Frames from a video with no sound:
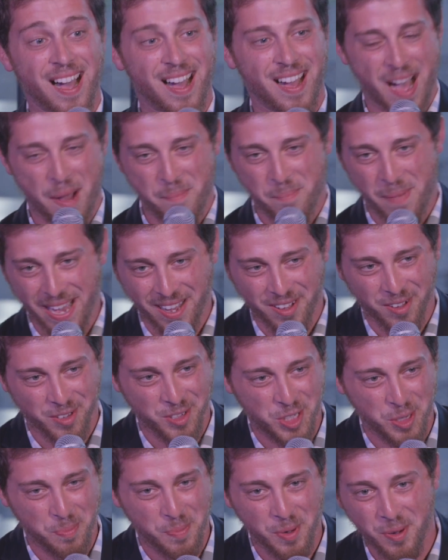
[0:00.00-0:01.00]
I'm
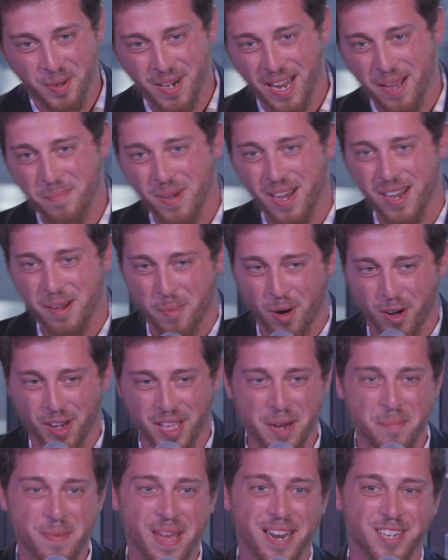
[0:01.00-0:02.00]
Michael Shabun. I'm a
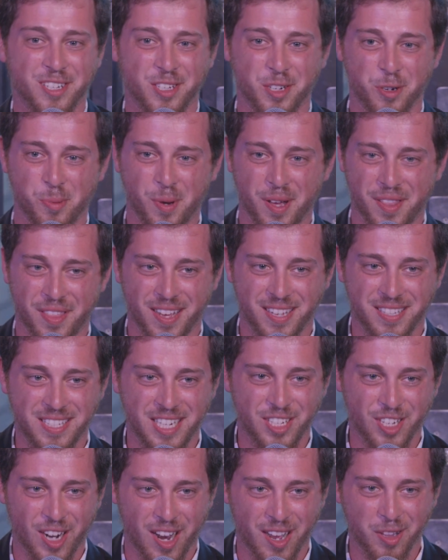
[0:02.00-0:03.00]
marketing manager with
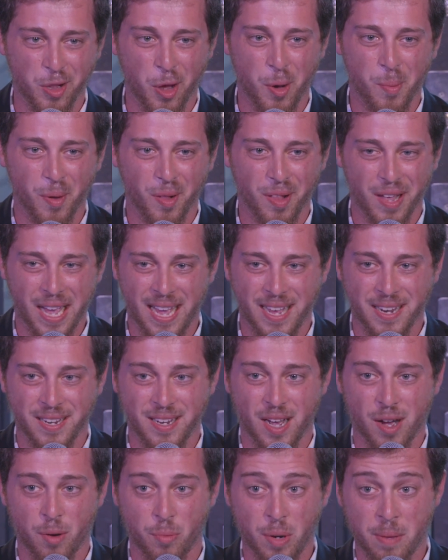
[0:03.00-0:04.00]
DJI Global,
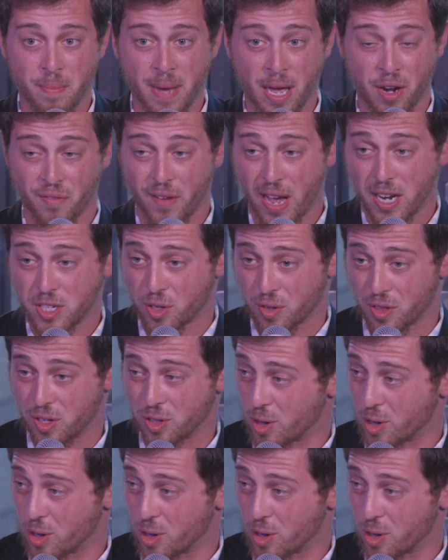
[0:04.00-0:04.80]
and we manufacture